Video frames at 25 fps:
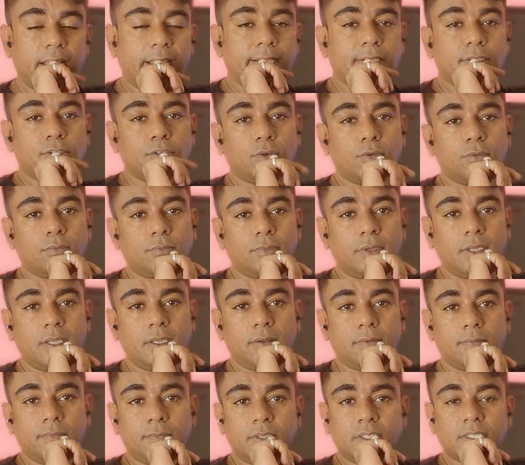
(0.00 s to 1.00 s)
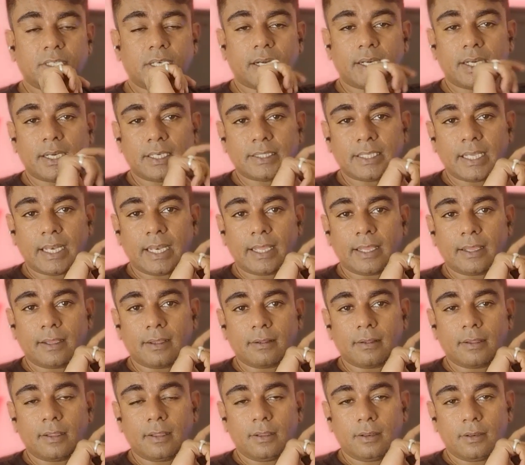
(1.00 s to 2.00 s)
So we started selling
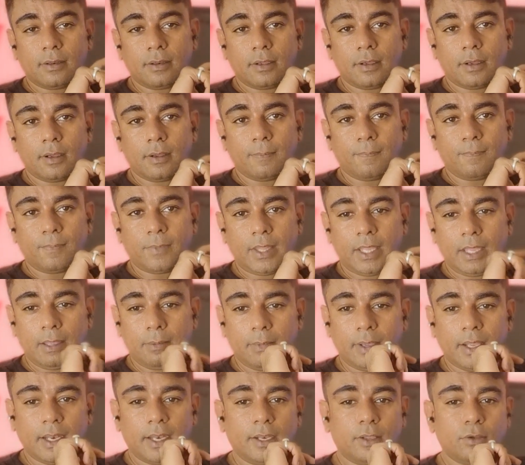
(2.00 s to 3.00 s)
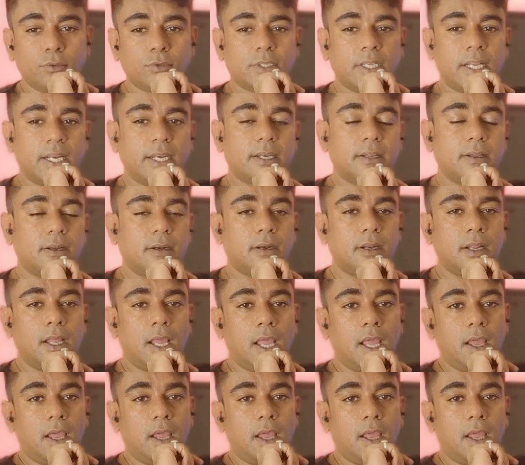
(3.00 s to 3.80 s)
email newsletter,